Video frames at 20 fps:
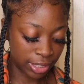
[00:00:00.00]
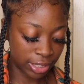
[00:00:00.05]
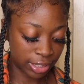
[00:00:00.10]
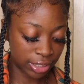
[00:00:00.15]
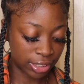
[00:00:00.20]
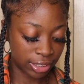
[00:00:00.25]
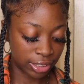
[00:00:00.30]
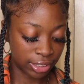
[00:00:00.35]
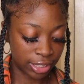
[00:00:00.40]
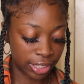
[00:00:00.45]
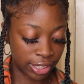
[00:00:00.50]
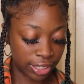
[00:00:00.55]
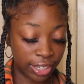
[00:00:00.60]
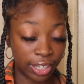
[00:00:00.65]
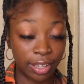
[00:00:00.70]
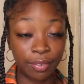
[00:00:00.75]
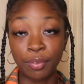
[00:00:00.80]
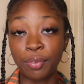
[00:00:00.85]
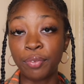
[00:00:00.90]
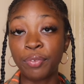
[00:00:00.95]
that's just like
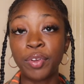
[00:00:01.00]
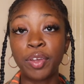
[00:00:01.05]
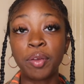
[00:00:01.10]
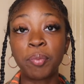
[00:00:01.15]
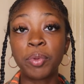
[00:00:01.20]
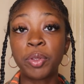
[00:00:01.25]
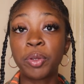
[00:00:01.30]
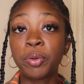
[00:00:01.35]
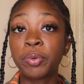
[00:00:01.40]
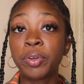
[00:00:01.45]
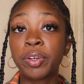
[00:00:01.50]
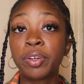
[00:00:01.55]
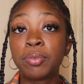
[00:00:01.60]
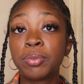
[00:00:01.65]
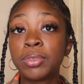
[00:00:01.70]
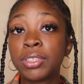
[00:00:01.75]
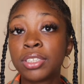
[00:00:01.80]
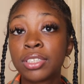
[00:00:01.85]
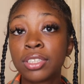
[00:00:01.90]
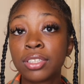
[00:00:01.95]
having family around
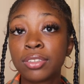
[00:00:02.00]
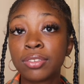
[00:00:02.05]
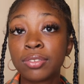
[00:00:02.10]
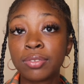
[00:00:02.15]
me. So